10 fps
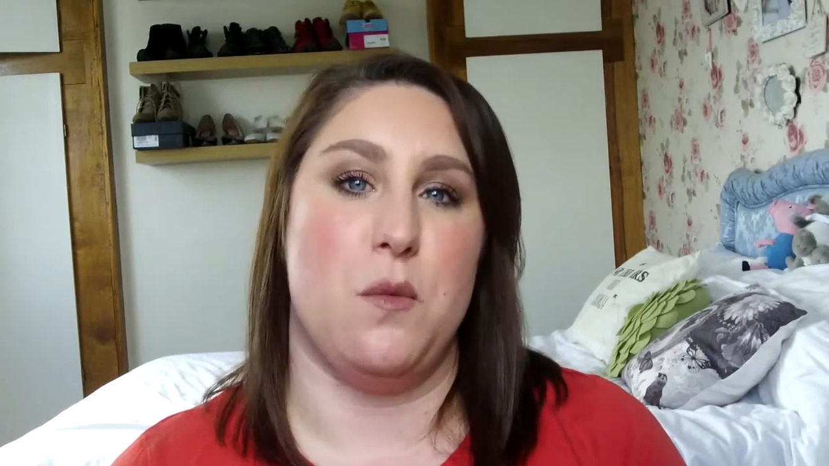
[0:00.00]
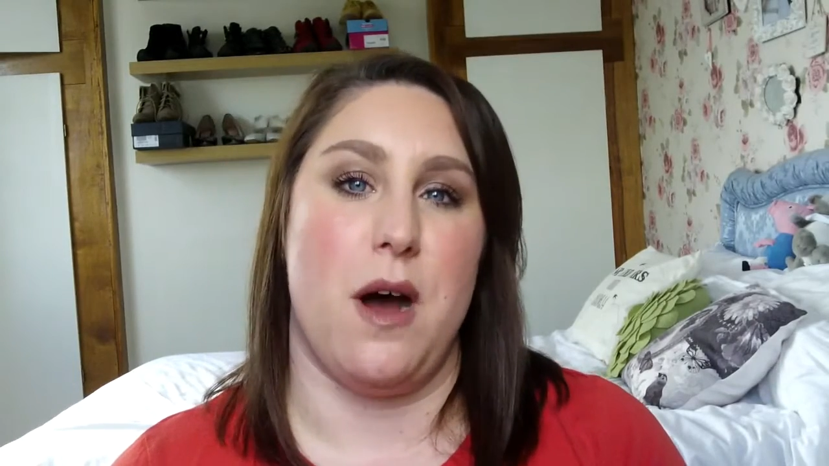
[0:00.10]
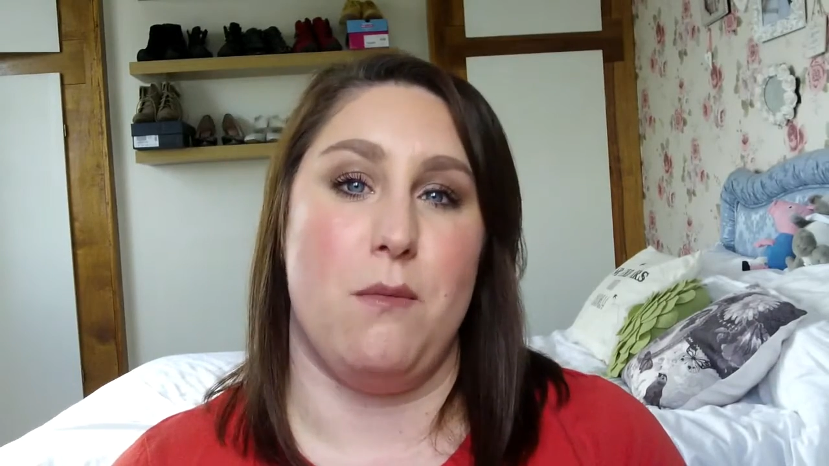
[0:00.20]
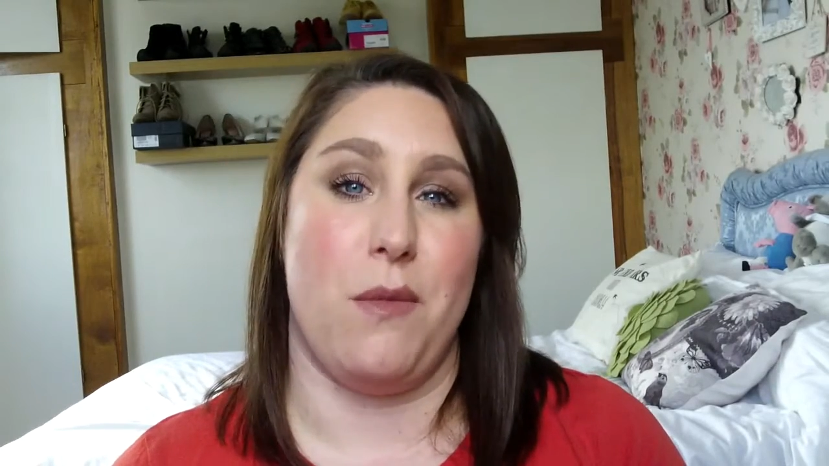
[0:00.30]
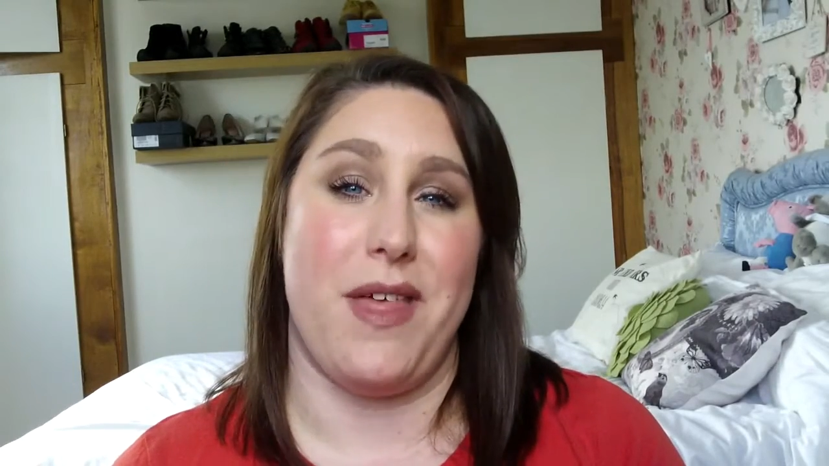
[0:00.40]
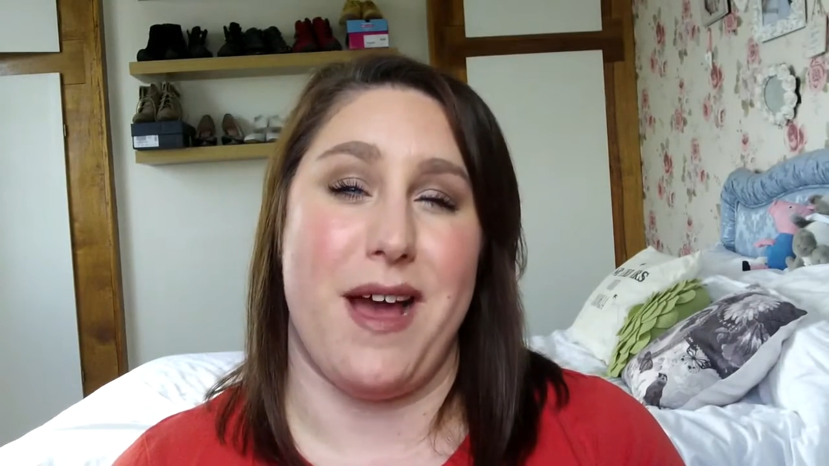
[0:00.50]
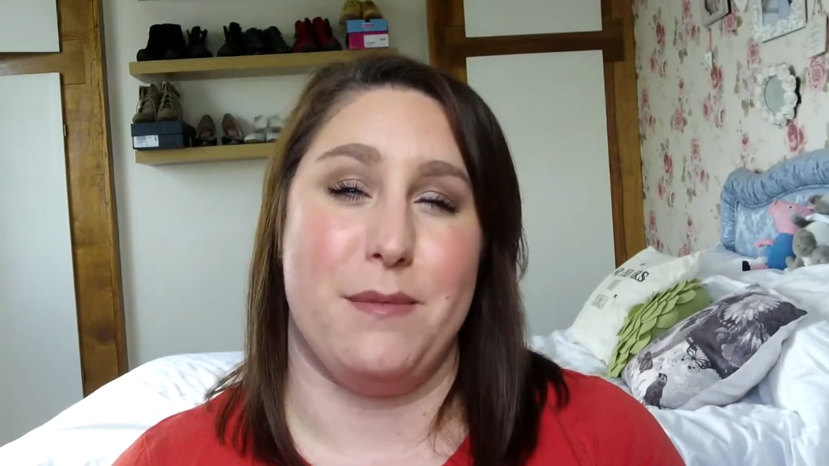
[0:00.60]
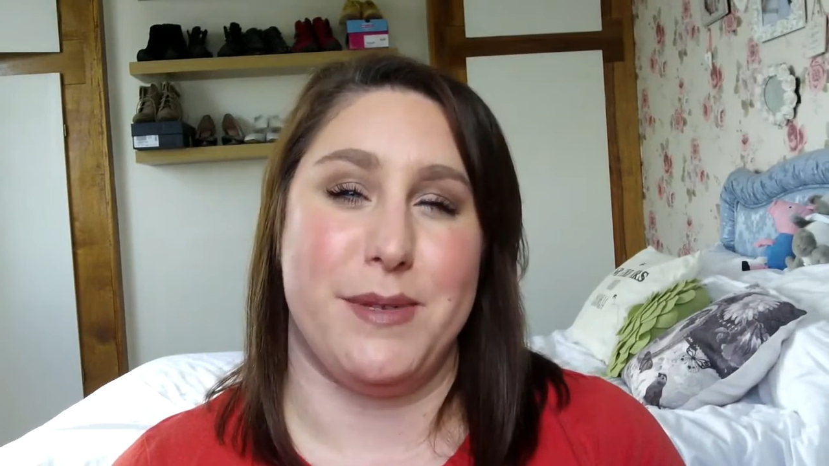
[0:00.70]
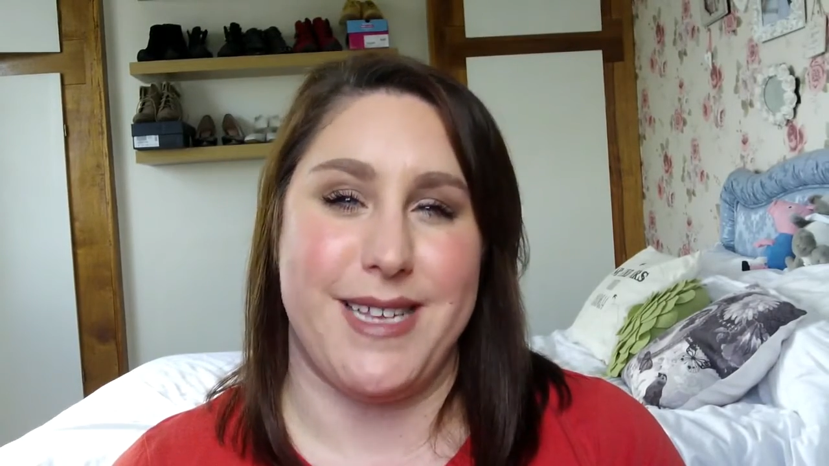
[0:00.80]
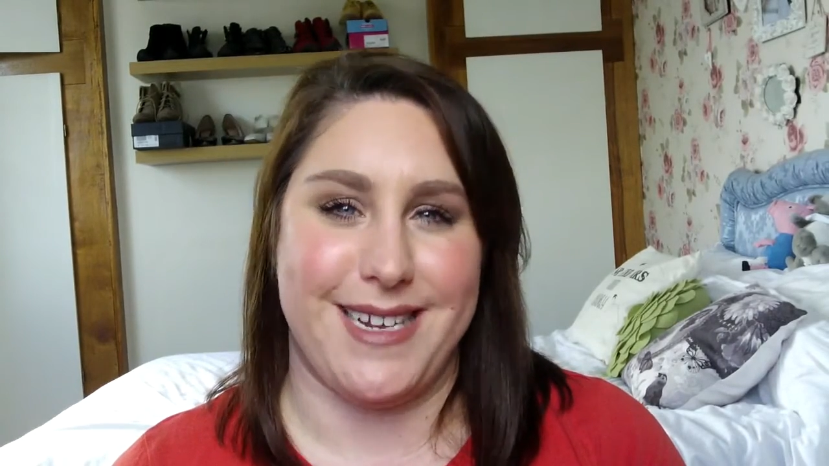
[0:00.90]
one without
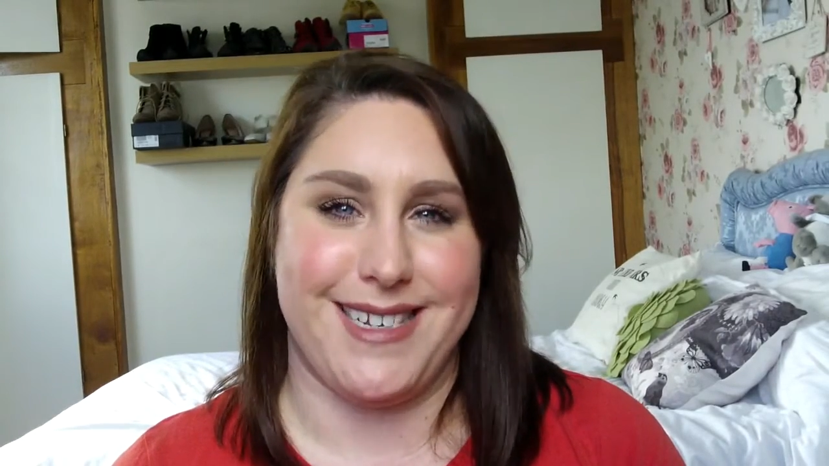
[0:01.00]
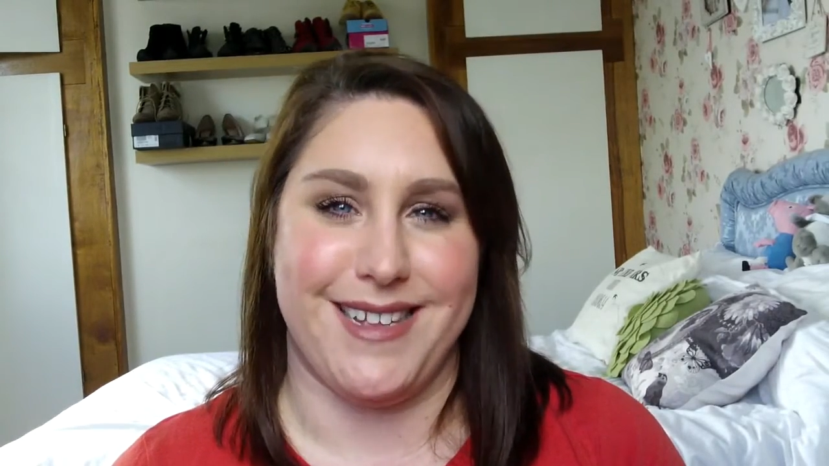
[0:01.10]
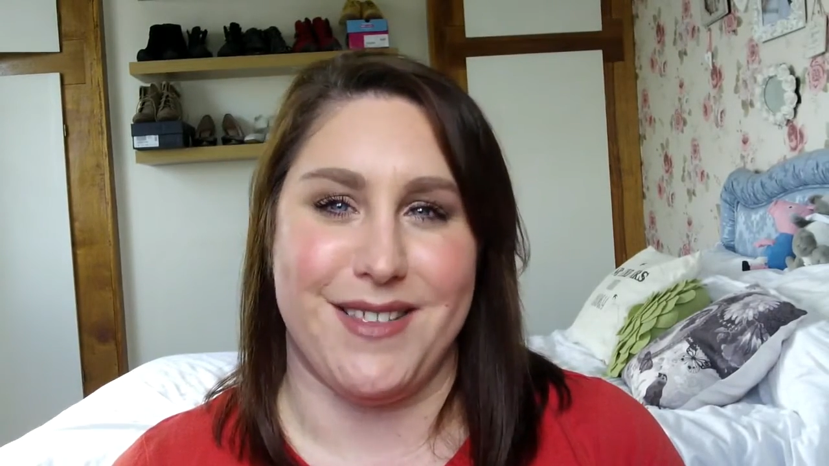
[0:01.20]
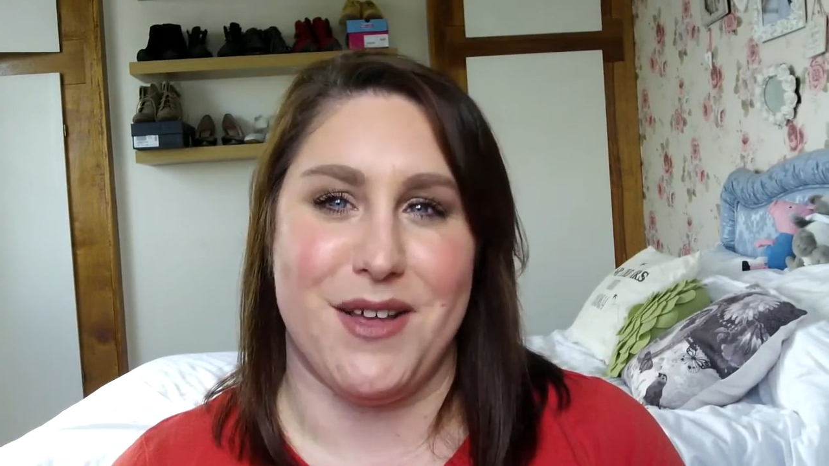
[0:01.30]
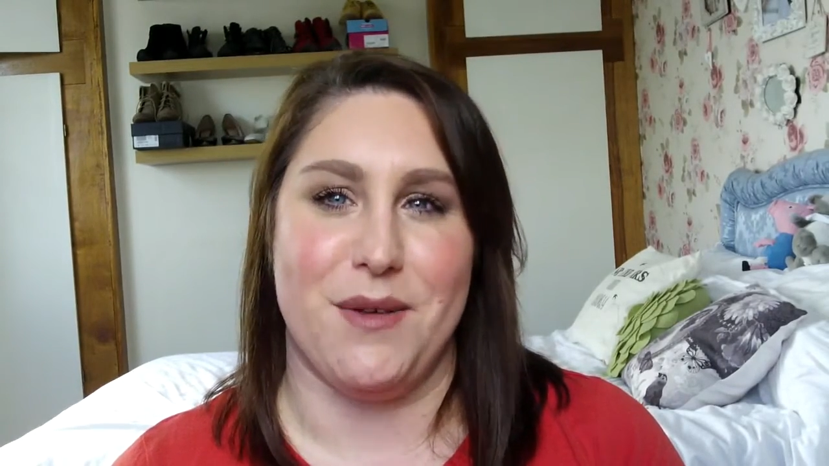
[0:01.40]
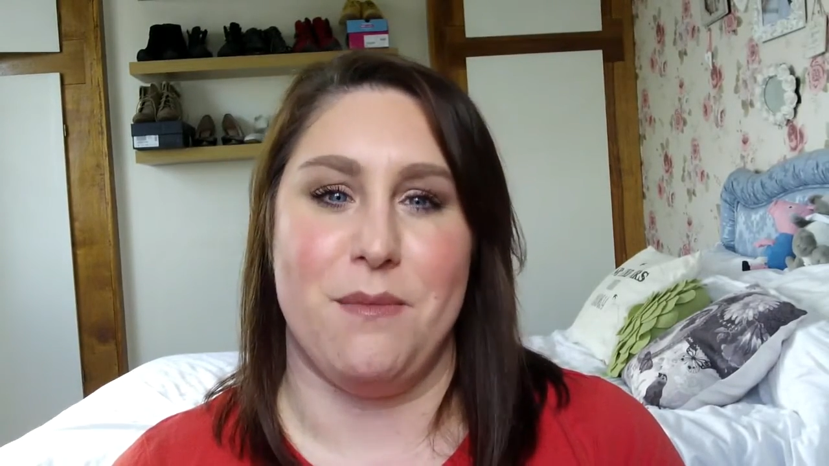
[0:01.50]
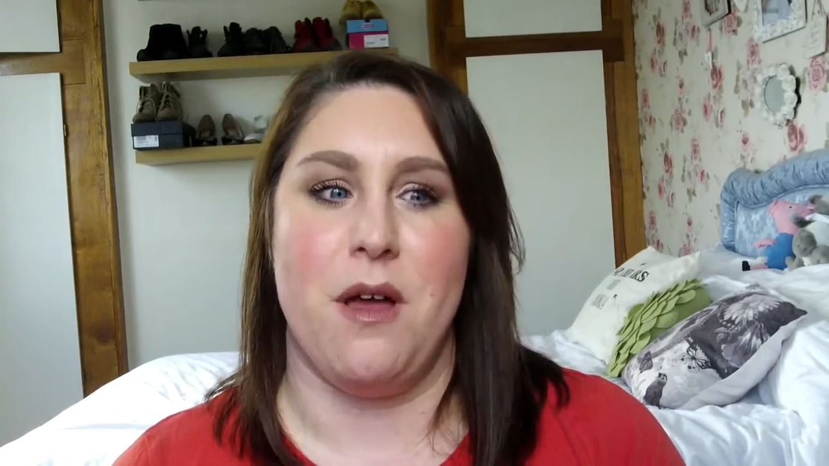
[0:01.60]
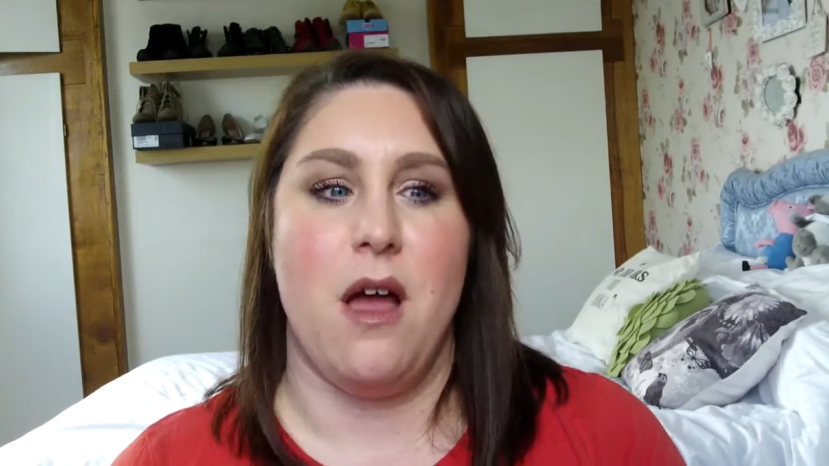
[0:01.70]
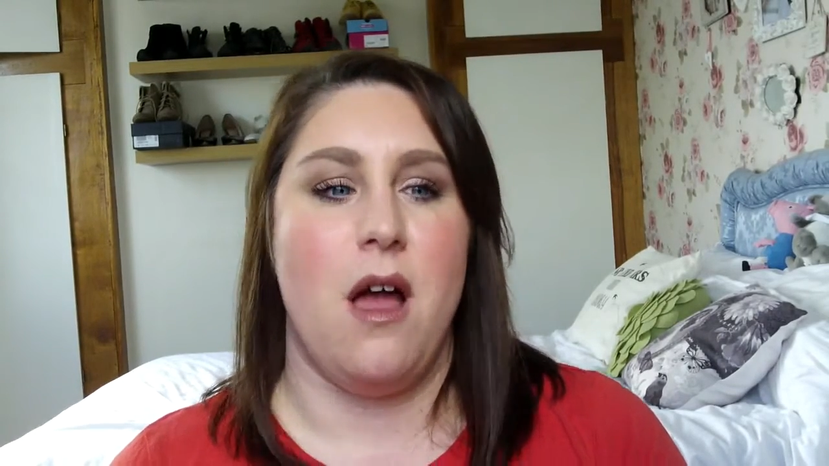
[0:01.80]
upsetting them